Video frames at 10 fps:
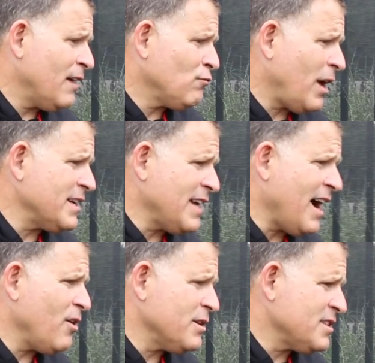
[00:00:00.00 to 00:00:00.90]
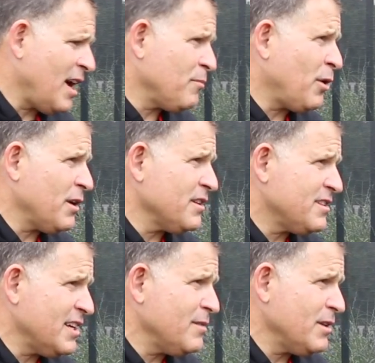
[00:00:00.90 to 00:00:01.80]
Right now, he's not part of the
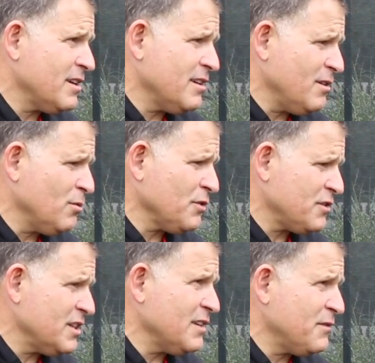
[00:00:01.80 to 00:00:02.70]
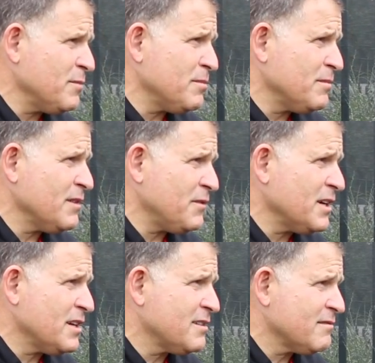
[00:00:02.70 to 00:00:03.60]
team. You know, we'll see if he
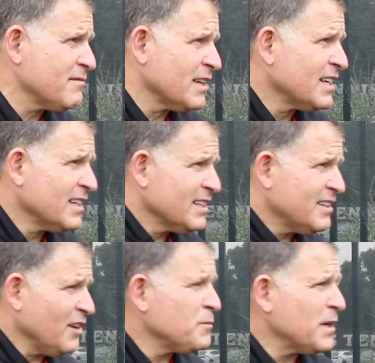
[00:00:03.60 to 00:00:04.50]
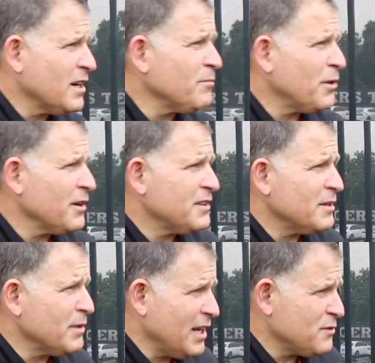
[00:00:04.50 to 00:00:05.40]
does become part of the
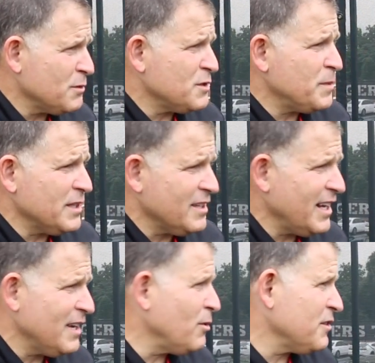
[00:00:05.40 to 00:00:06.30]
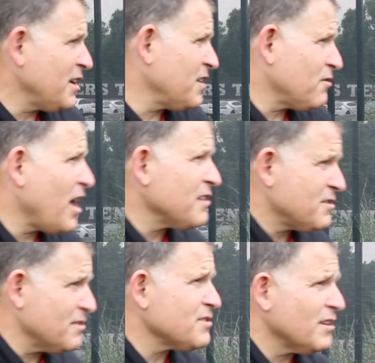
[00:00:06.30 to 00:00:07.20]
team, but as we speak today, he wasn't on the
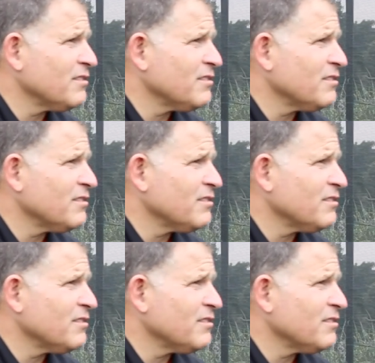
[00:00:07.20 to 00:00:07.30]
roster. So,